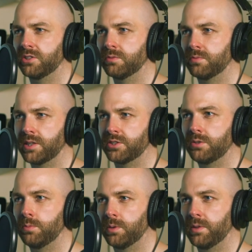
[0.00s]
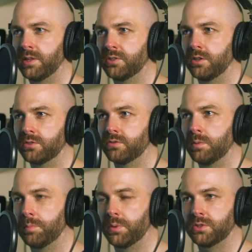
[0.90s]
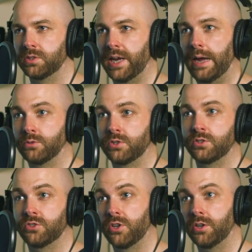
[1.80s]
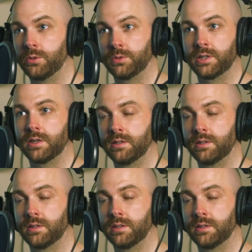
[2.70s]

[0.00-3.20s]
to rescue one of their dogs from a bunch of cows that had circled it,